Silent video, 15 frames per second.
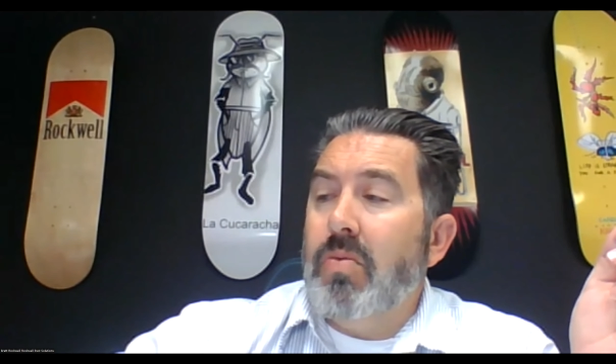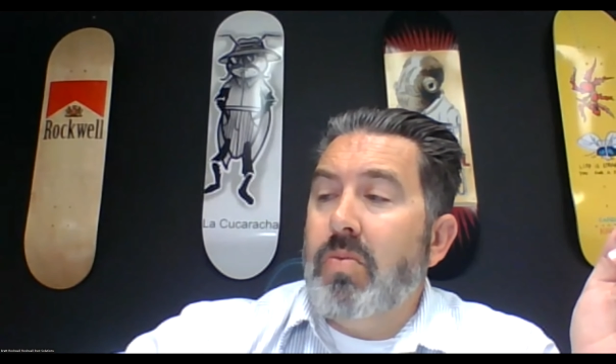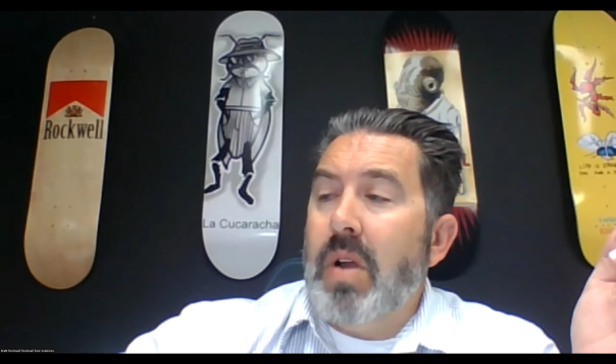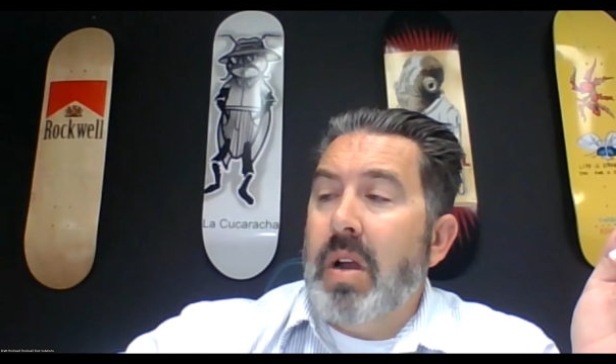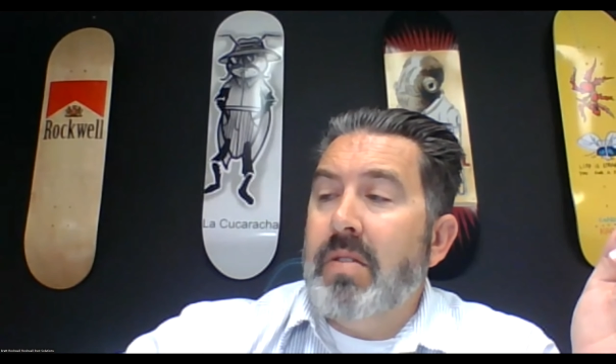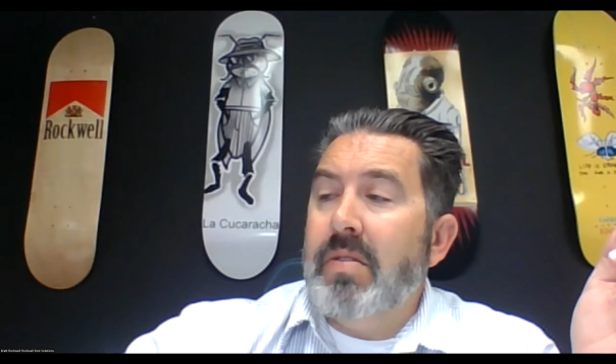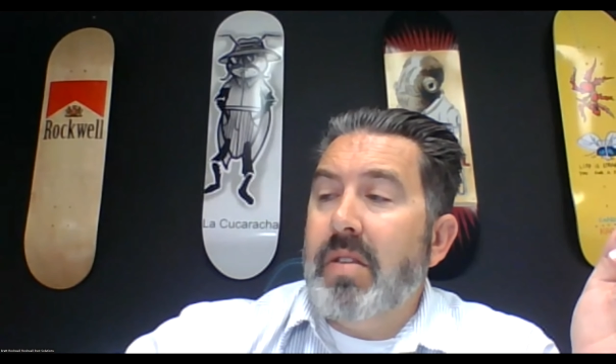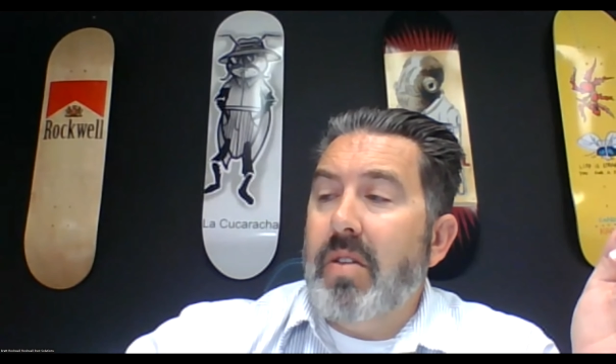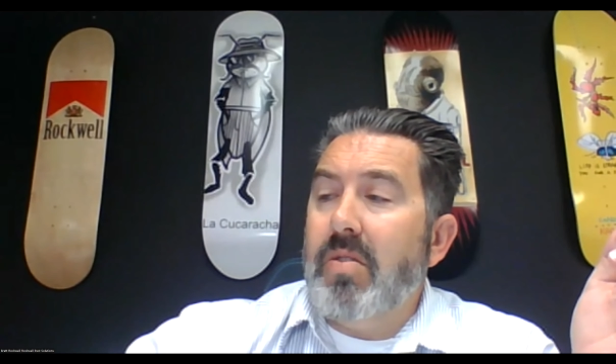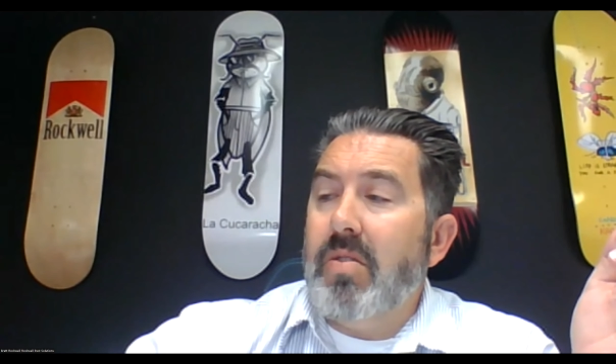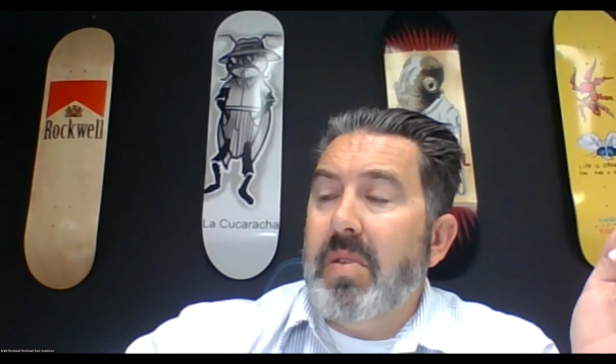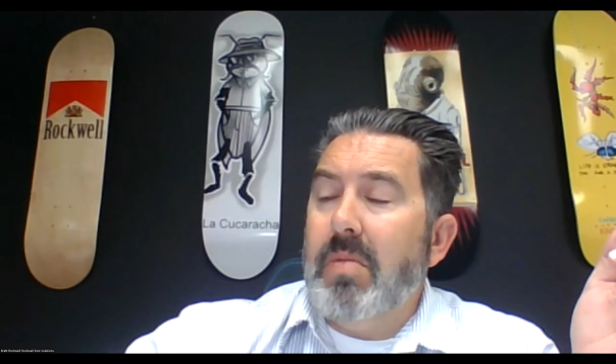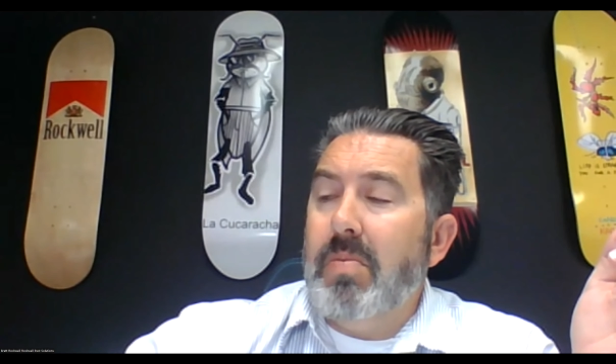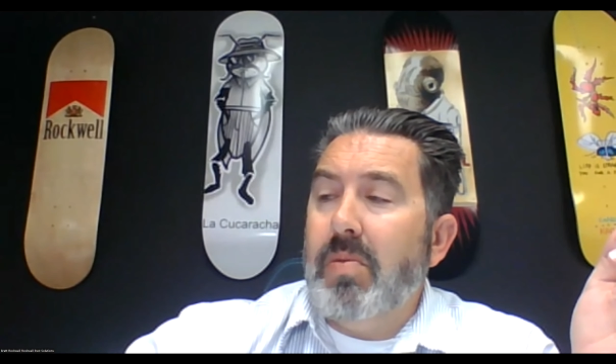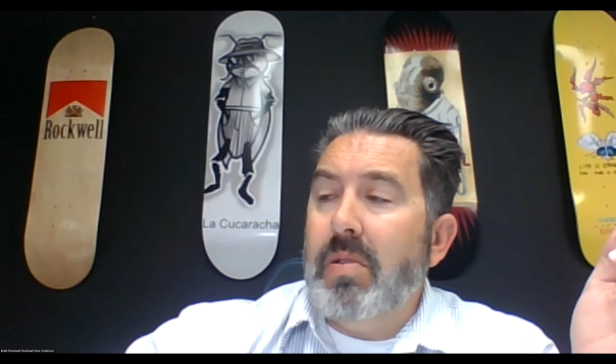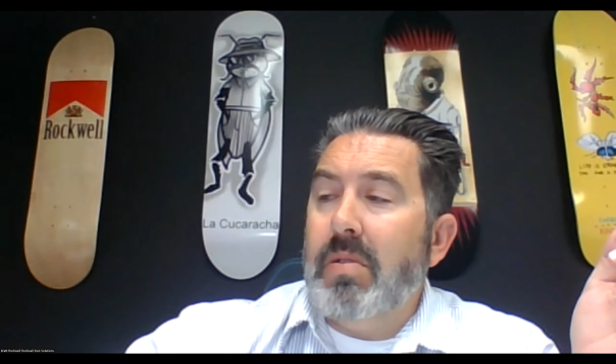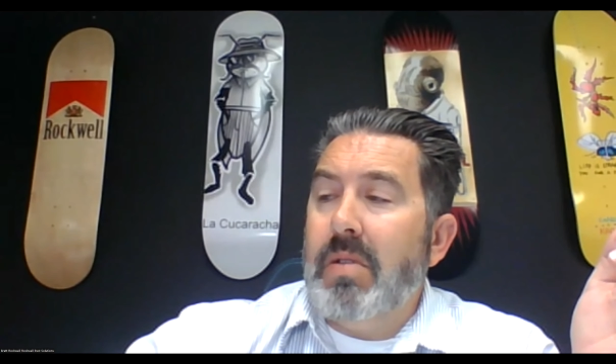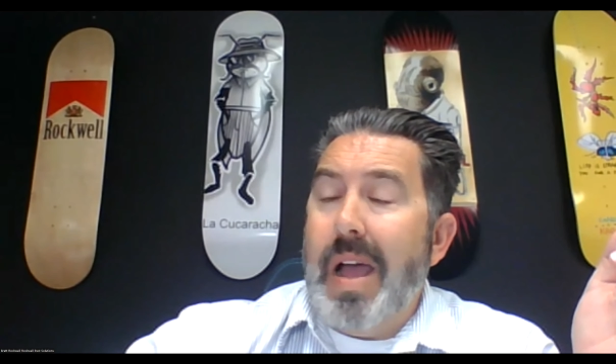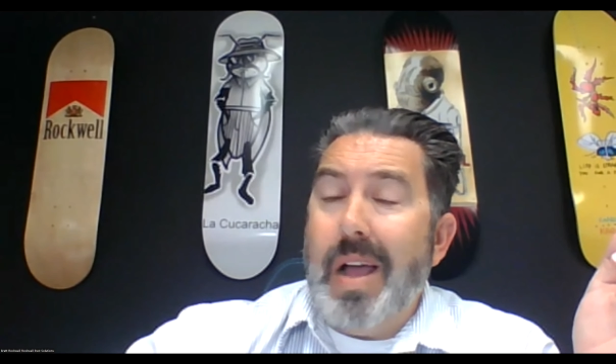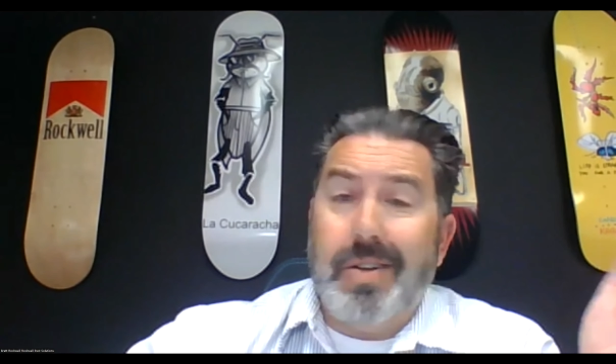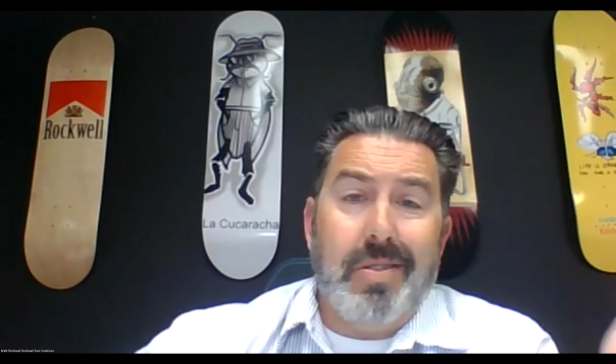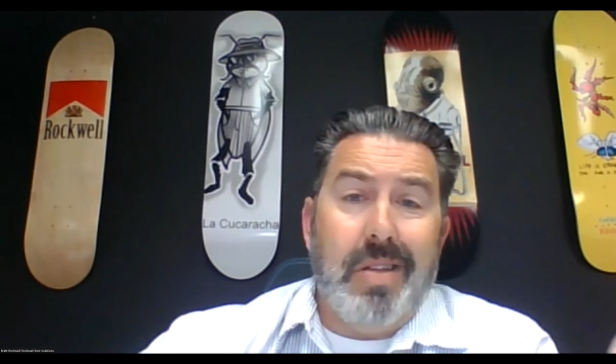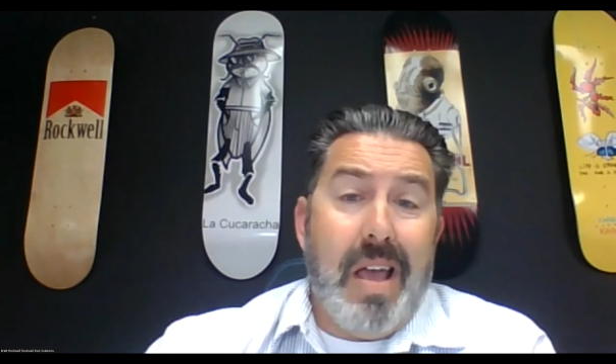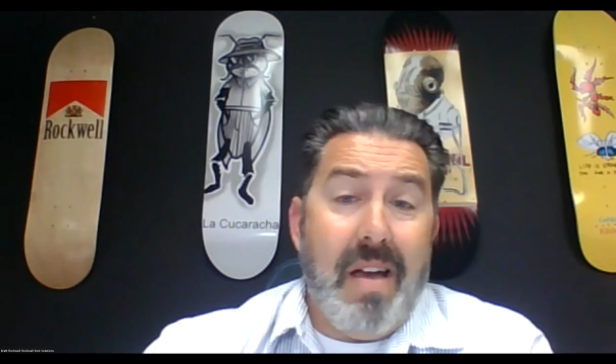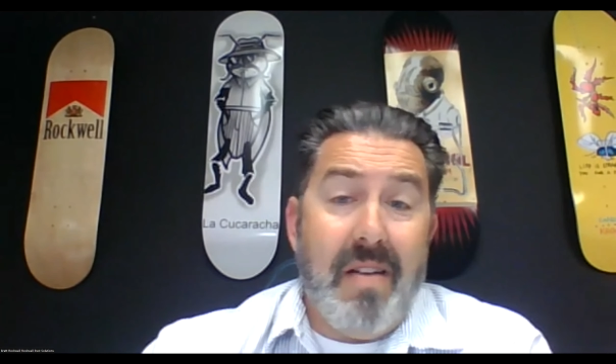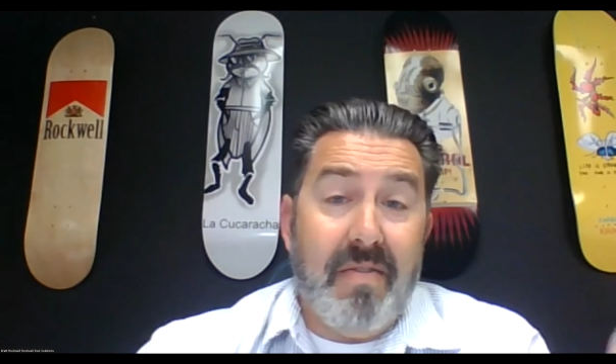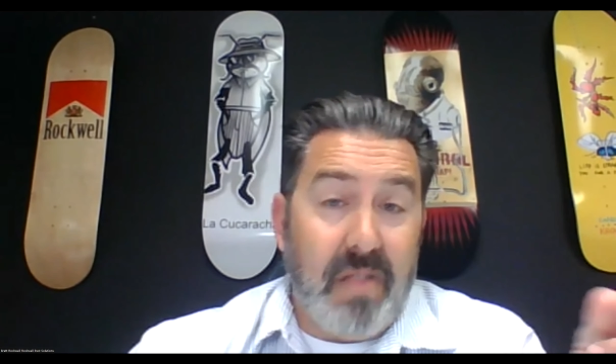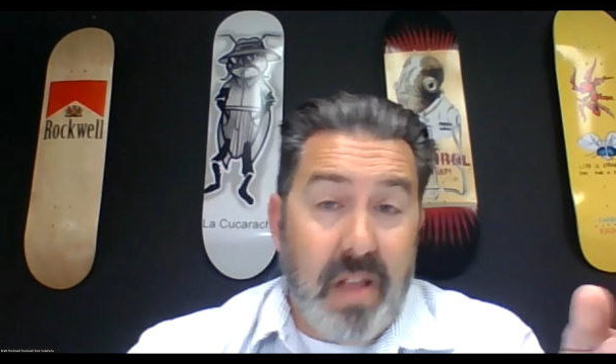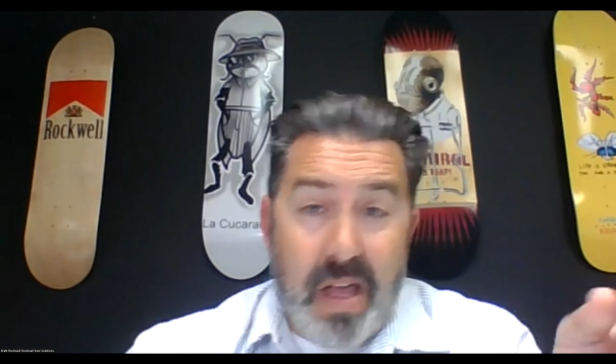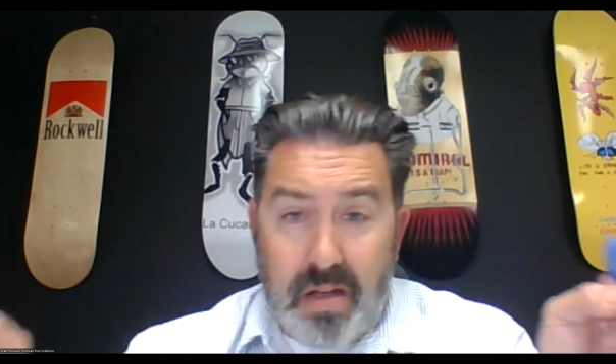run into other people and actually
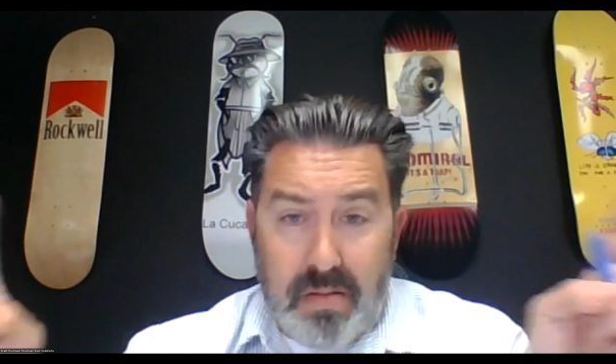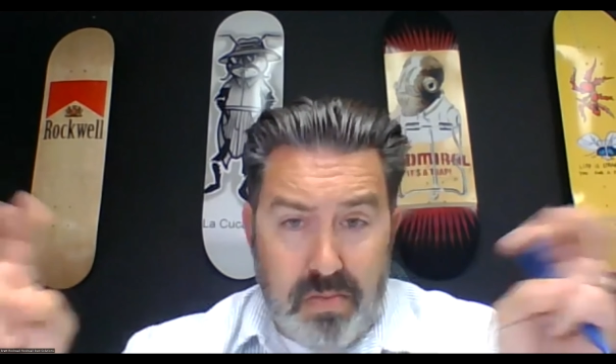have like